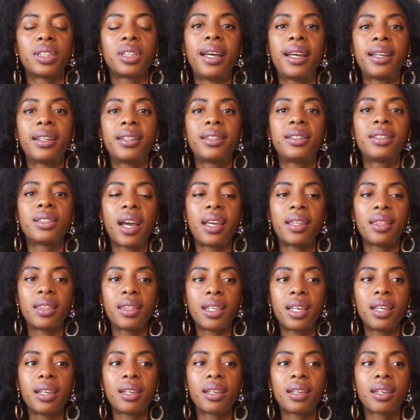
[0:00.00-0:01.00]
And I
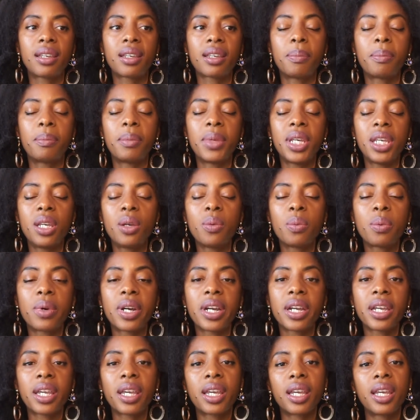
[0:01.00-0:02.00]
think me
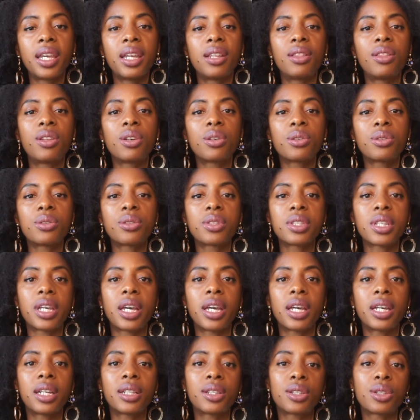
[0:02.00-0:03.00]
working in those
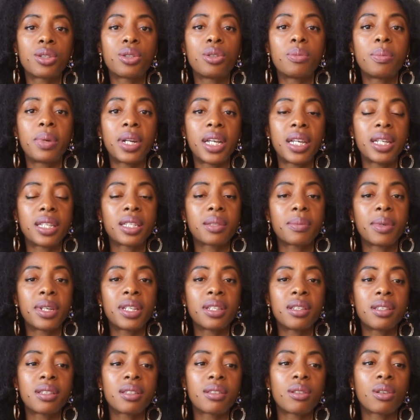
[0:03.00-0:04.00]
two
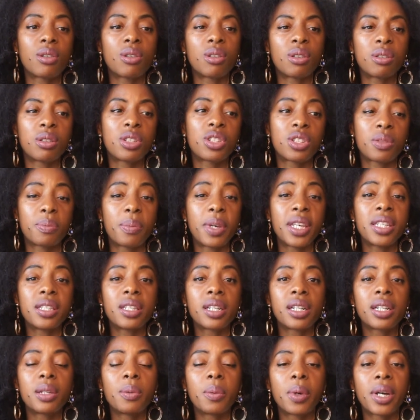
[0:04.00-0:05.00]
placements, or just
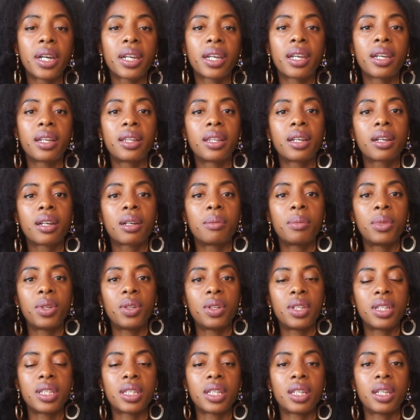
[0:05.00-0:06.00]
basically working in the
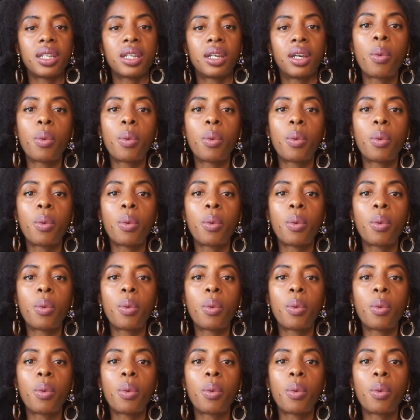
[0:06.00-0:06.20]
community,